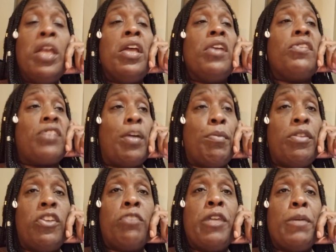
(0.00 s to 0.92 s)
Some of
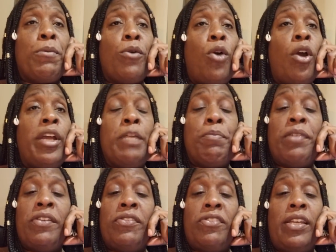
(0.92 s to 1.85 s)
these people are
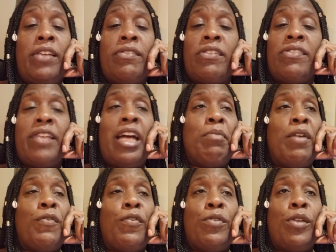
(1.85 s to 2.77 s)
NPCs. It's not
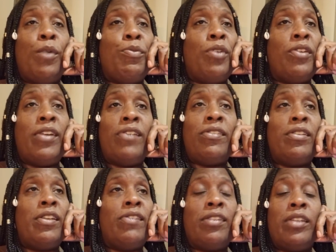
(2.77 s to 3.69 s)
meant for them. Their
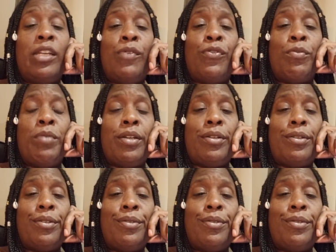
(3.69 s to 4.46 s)
destiny is to leave from here.